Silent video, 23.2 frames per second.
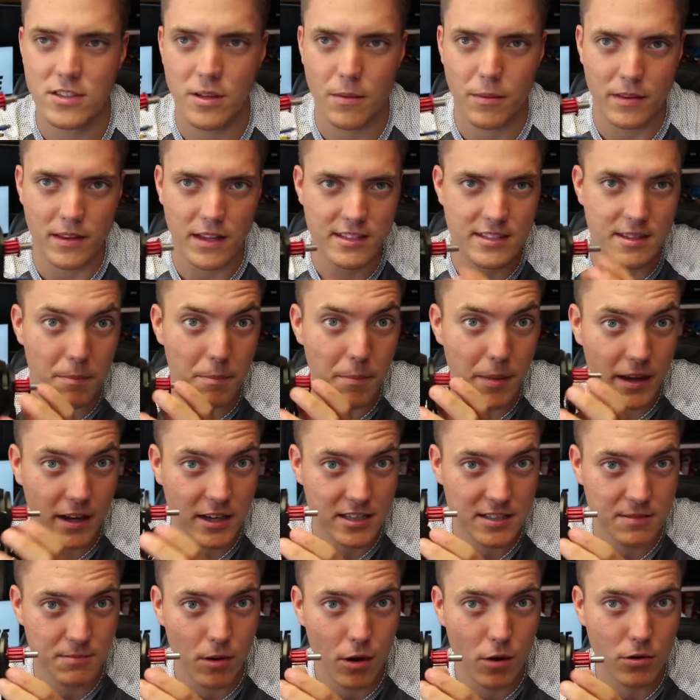something that's the
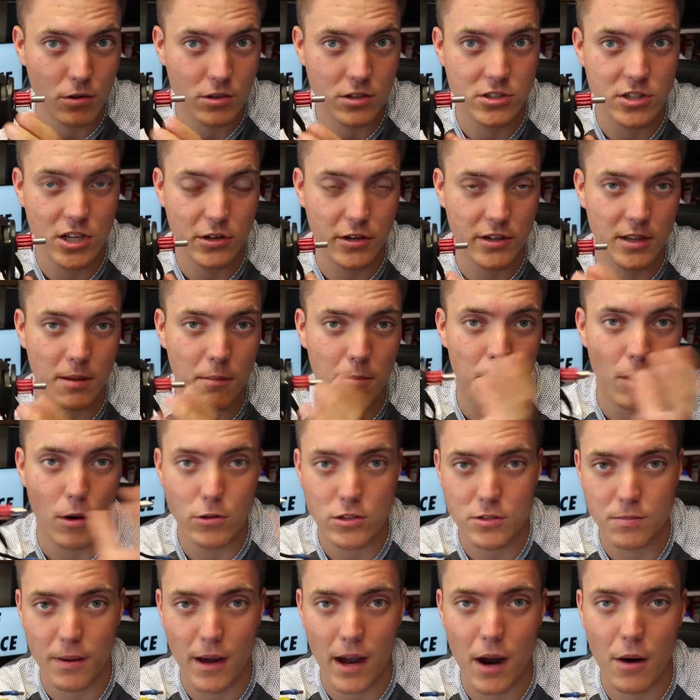biggest motor to generate the
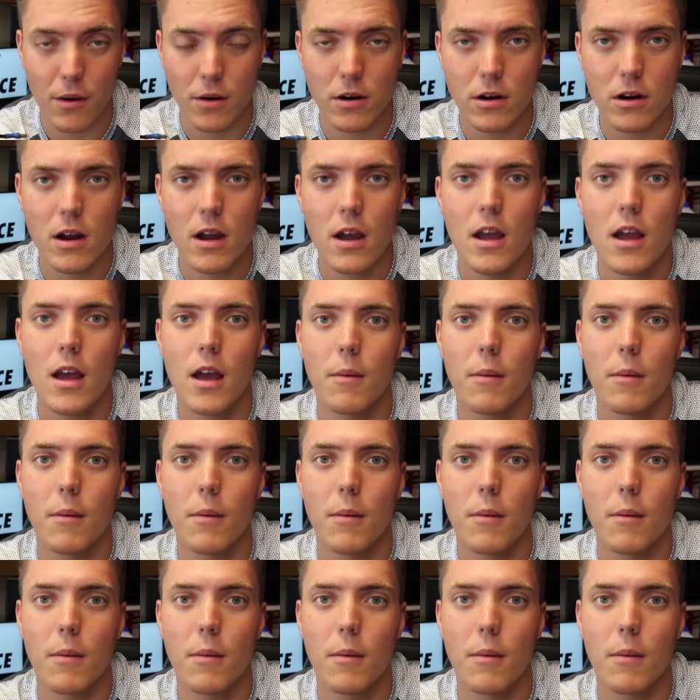most power,